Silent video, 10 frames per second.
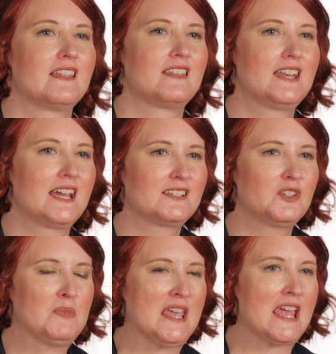The next is
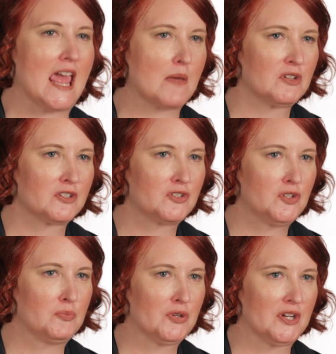being able
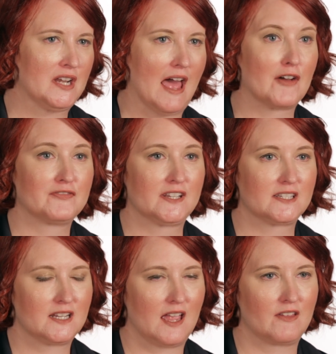to put outfits
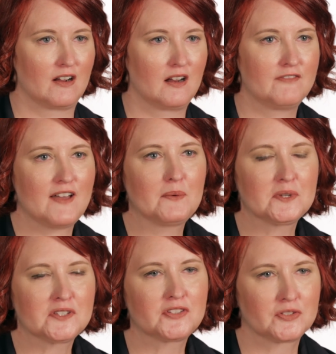together. If I
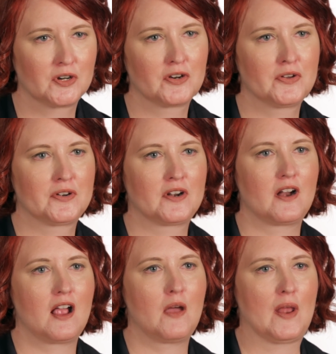was a store
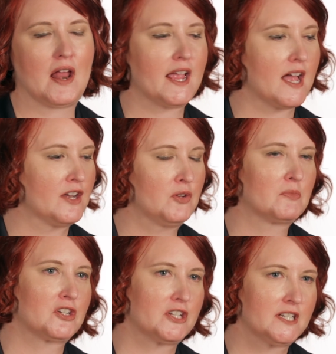owner and I got new
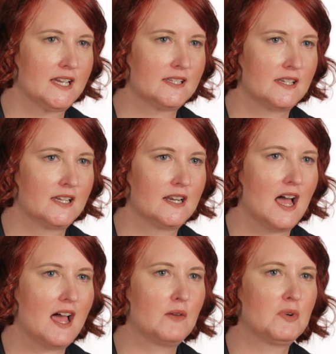merchandise in,
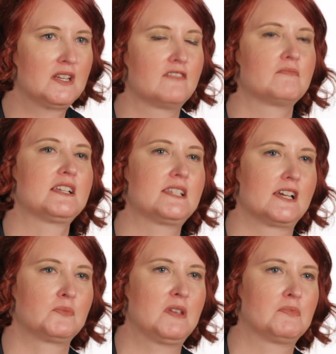I would give my
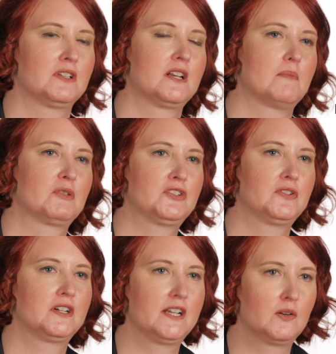salespeople an
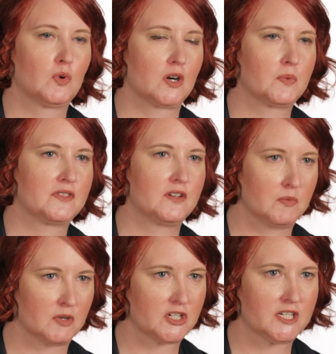opportunity to work with the new
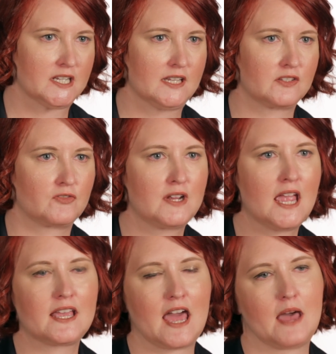merchandise,
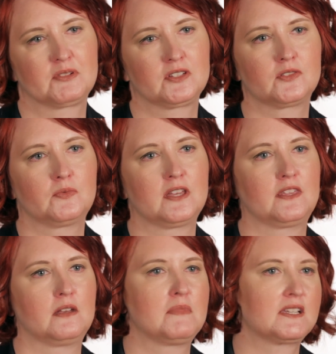create capsules with
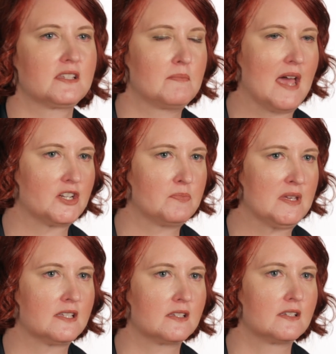it, mix and match
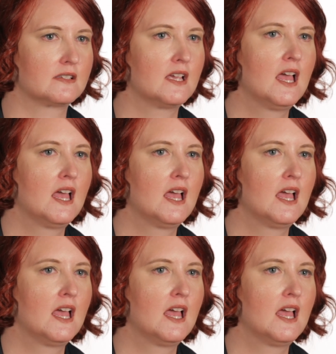pieces,